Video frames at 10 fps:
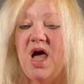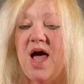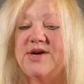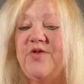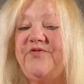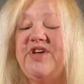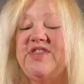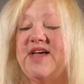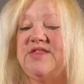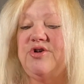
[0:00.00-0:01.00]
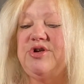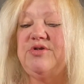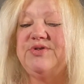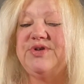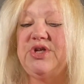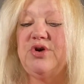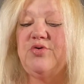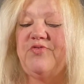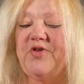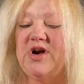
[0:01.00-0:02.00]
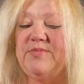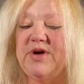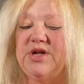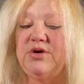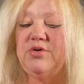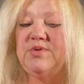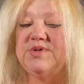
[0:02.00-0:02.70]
I don't feel that they're using you for anybody who was